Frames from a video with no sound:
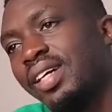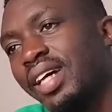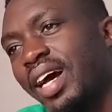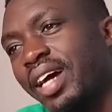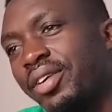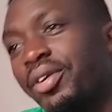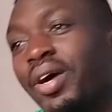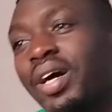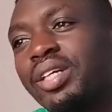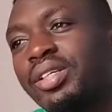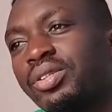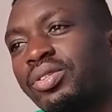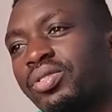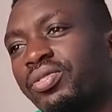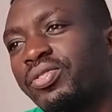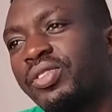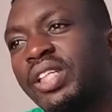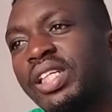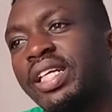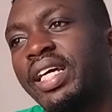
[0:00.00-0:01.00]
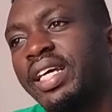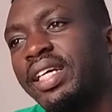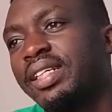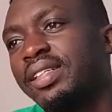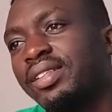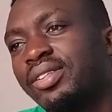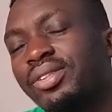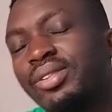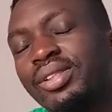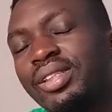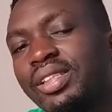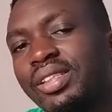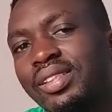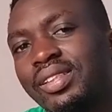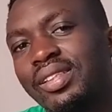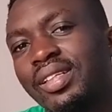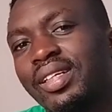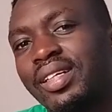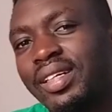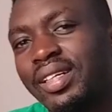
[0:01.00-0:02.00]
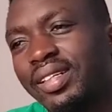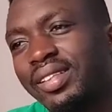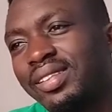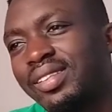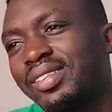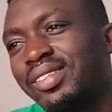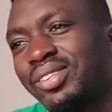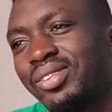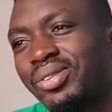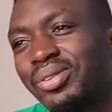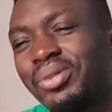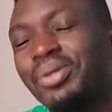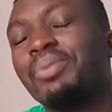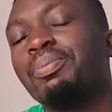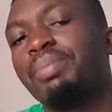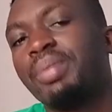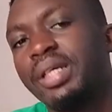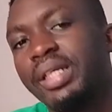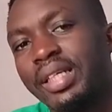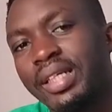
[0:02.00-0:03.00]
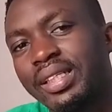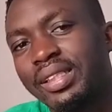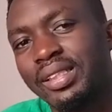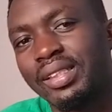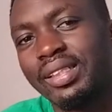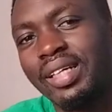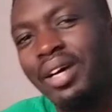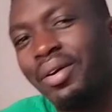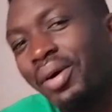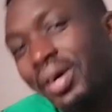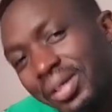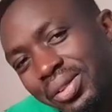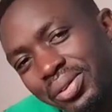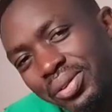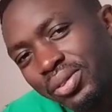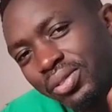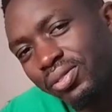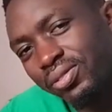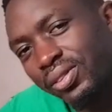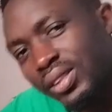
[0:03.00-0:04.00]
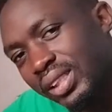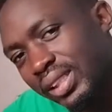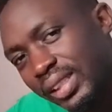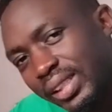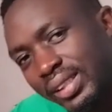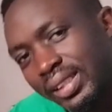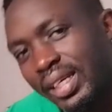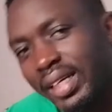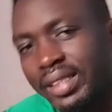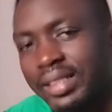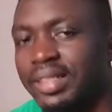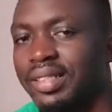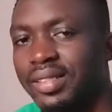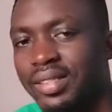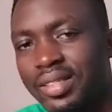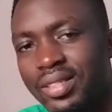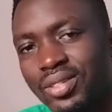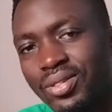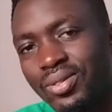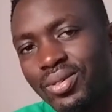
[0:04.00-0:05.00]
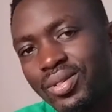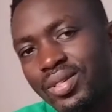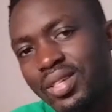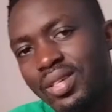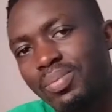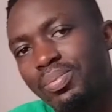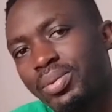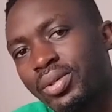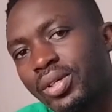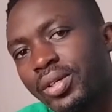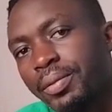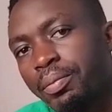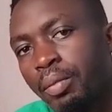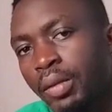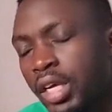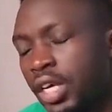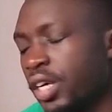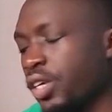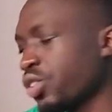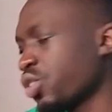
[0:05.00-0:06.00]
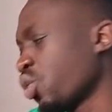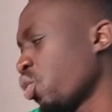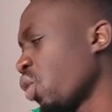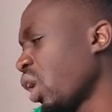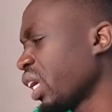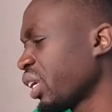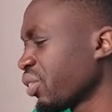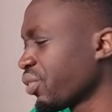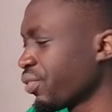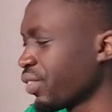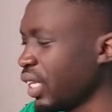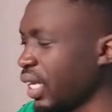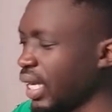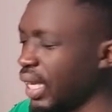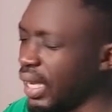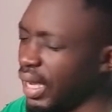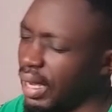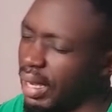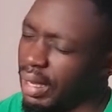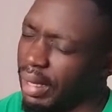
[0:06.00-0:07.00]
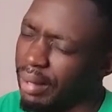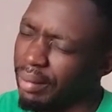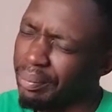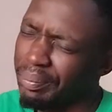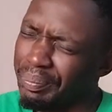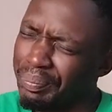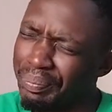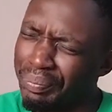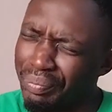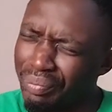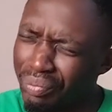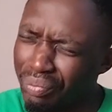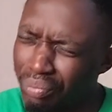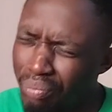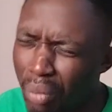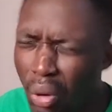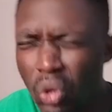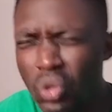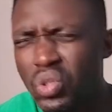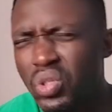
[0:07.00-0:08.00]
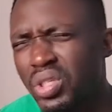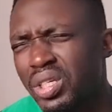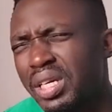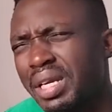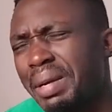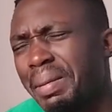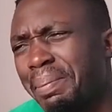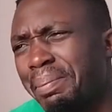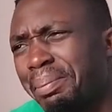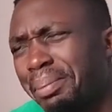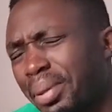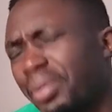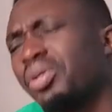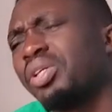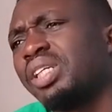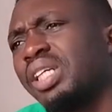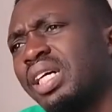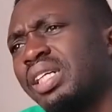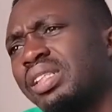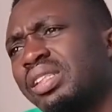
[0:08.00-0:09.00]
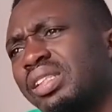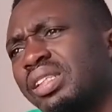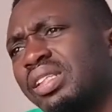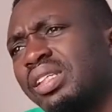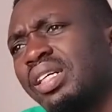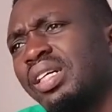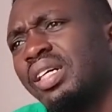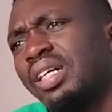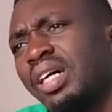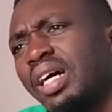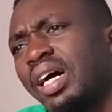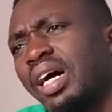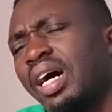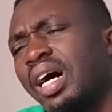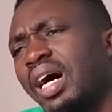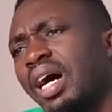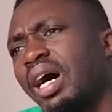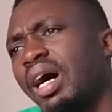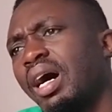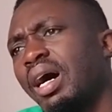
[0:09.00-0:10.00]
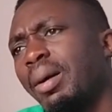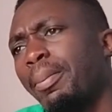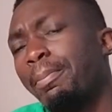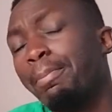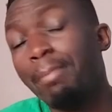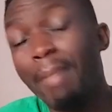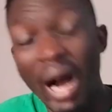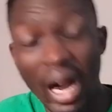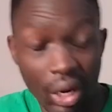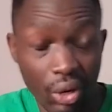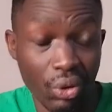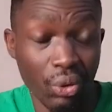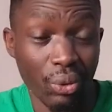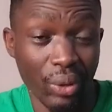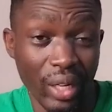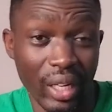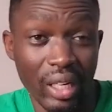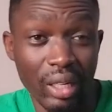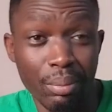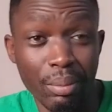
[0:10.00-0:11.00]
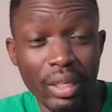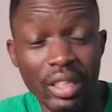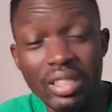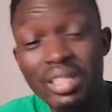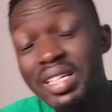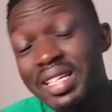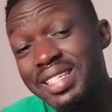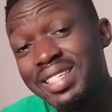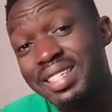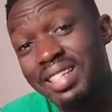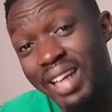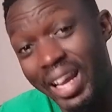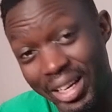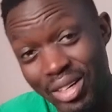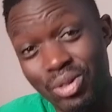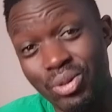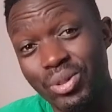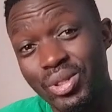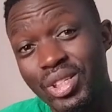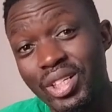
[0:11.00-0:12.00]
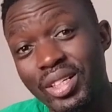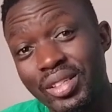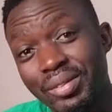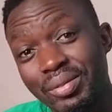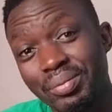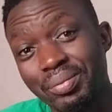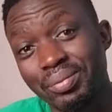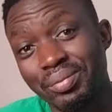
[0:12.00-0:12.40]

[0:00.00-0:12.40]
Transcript: I don't want you to feel like, no, it's so complicated. I want you to feel it that it is so simple. So one of the most important macro element is nitrogen.